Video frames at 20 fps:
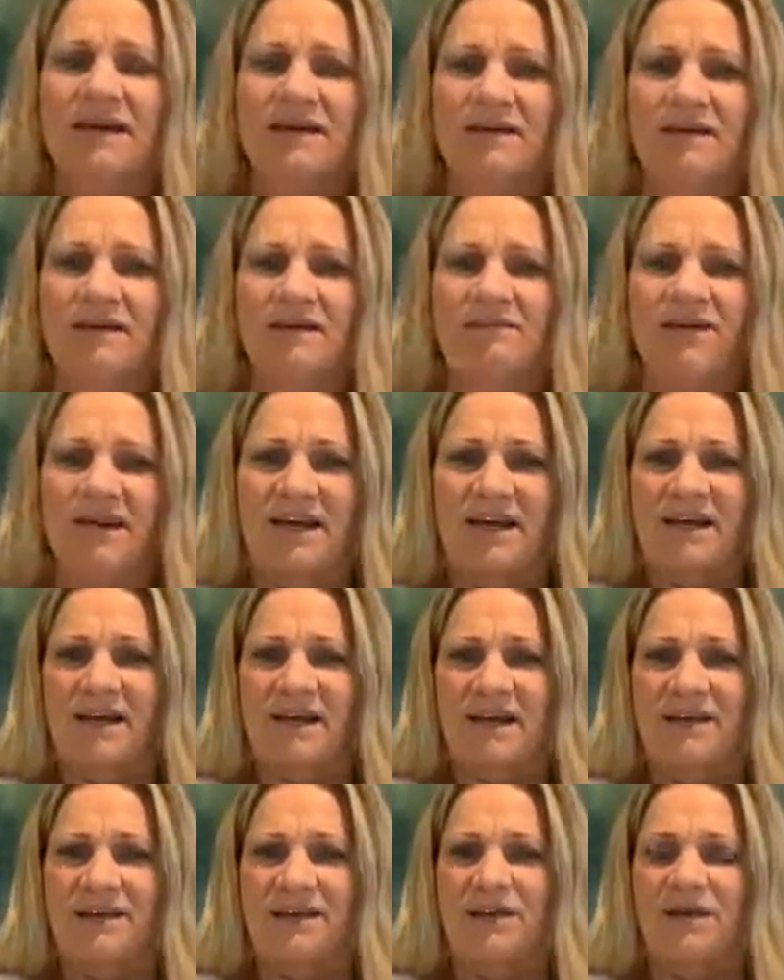In the
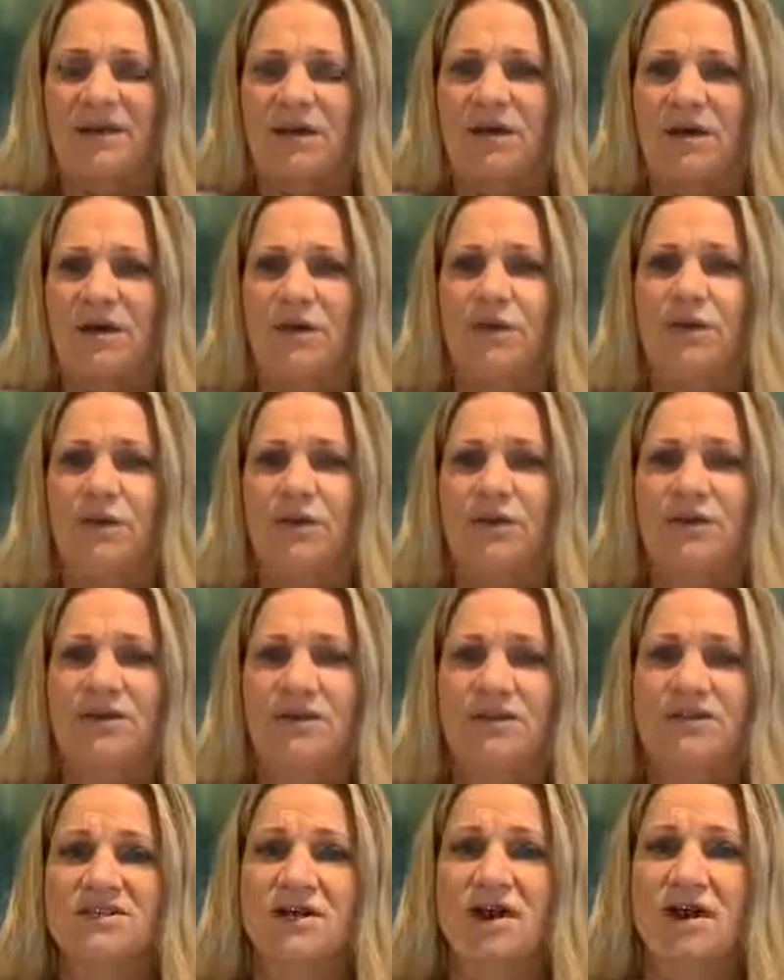Vedic and yogic
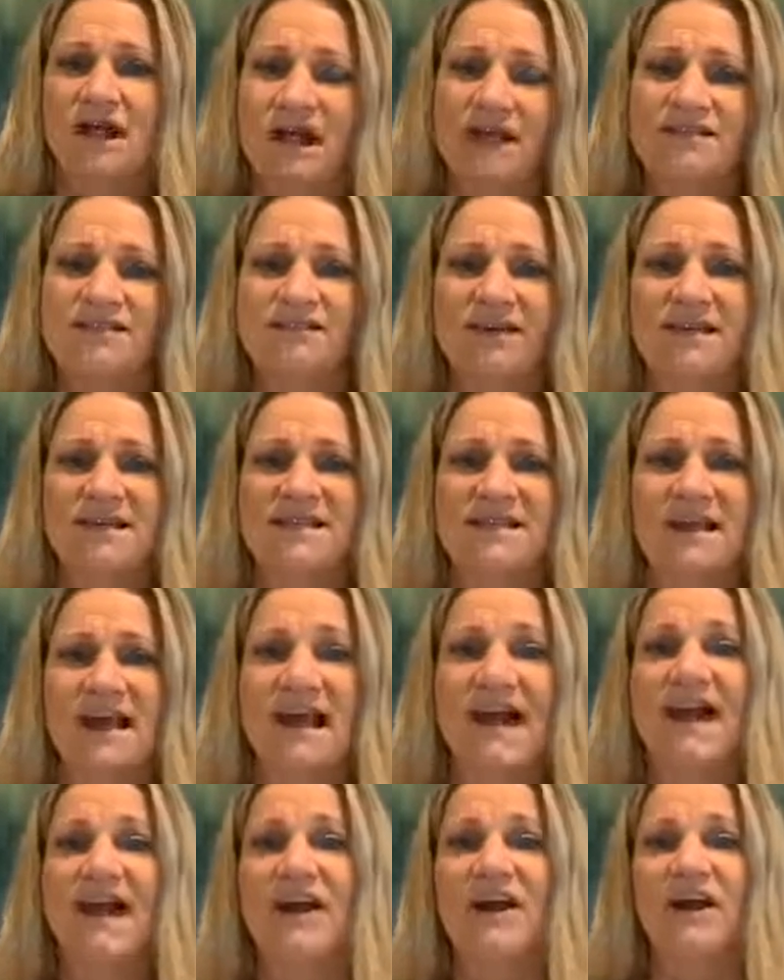world, it's classified as the
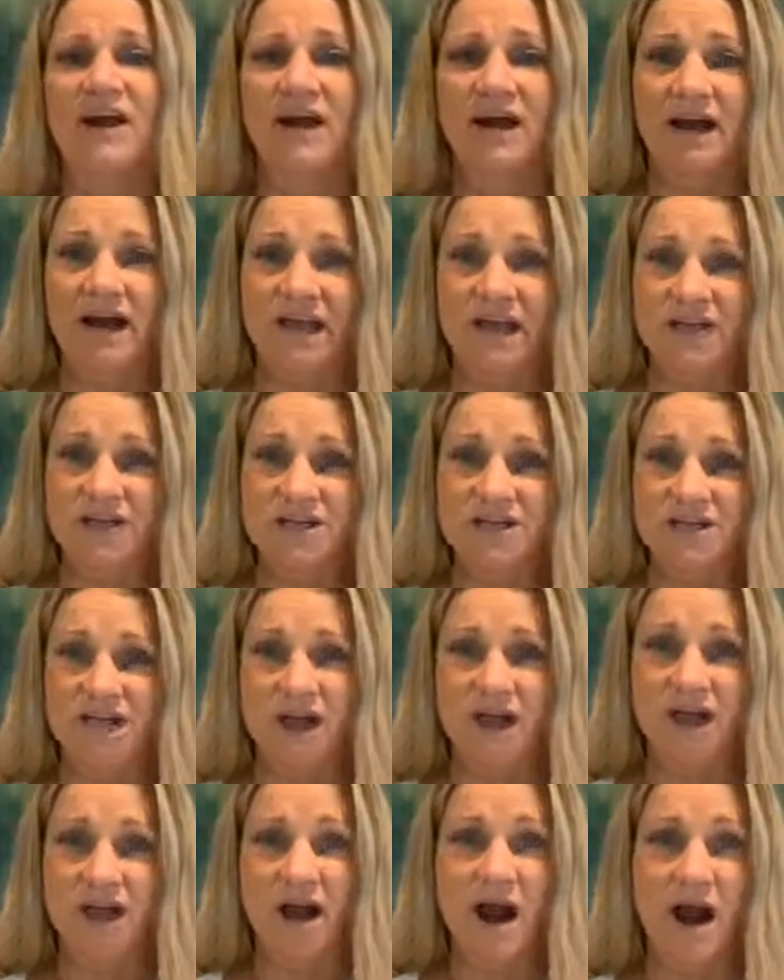Hara,
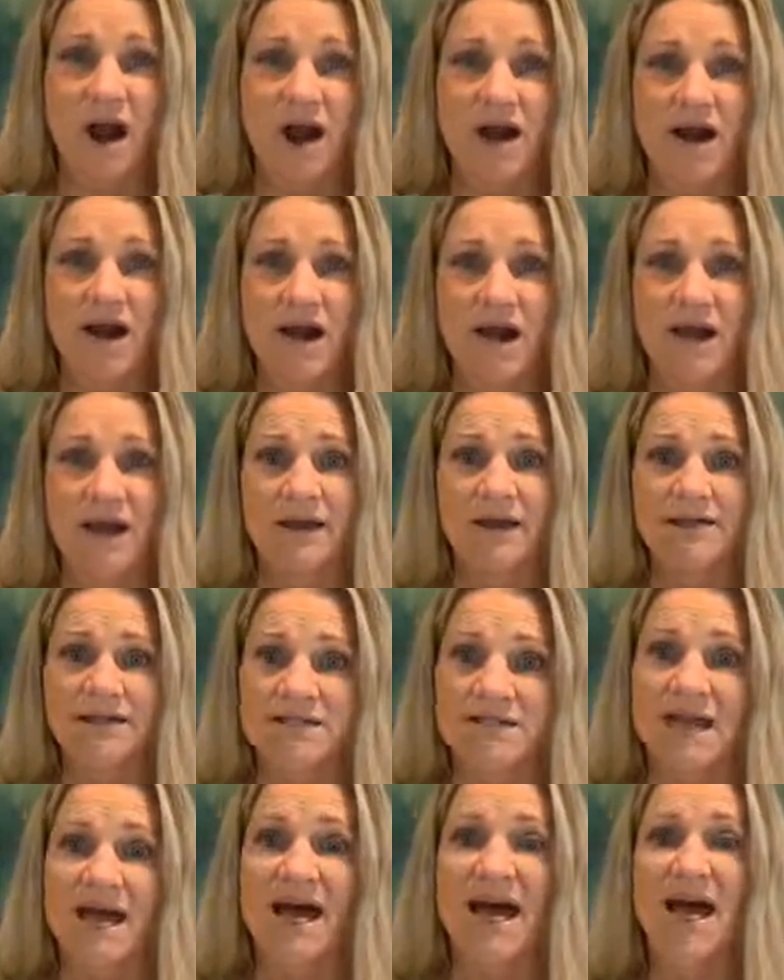H-A-R-A.
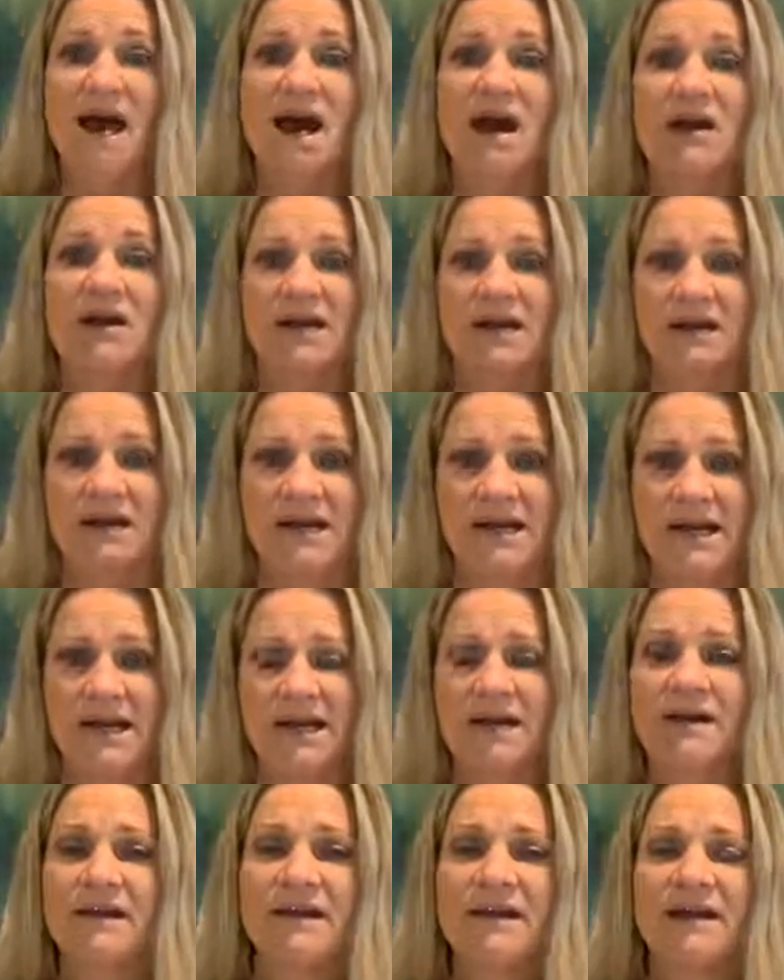It's the Hara
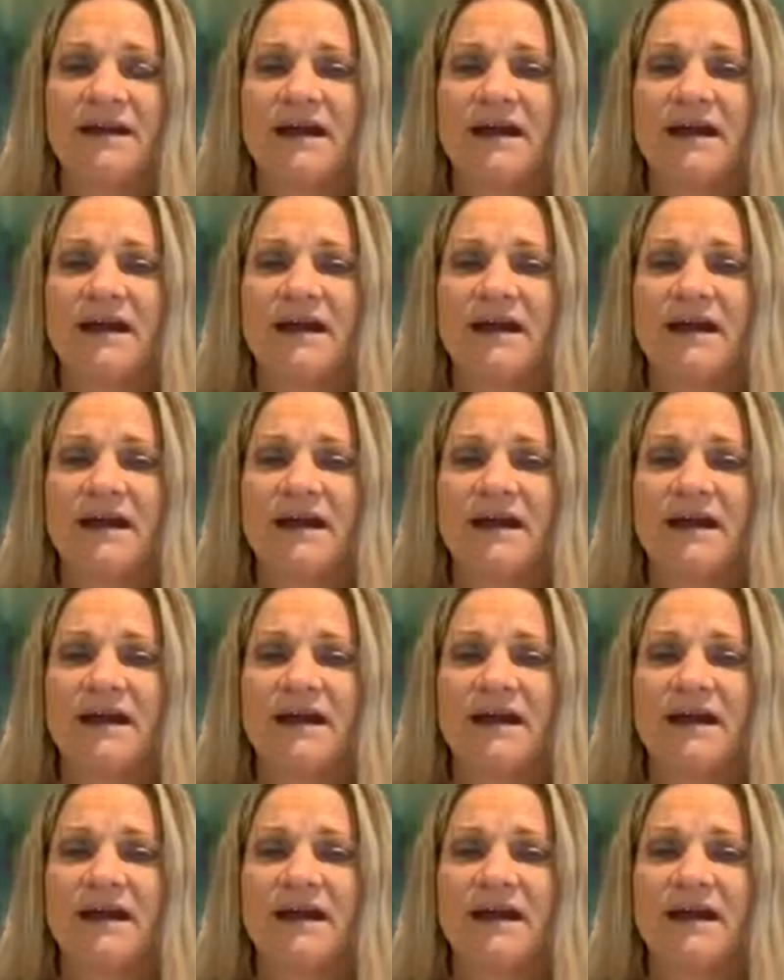line.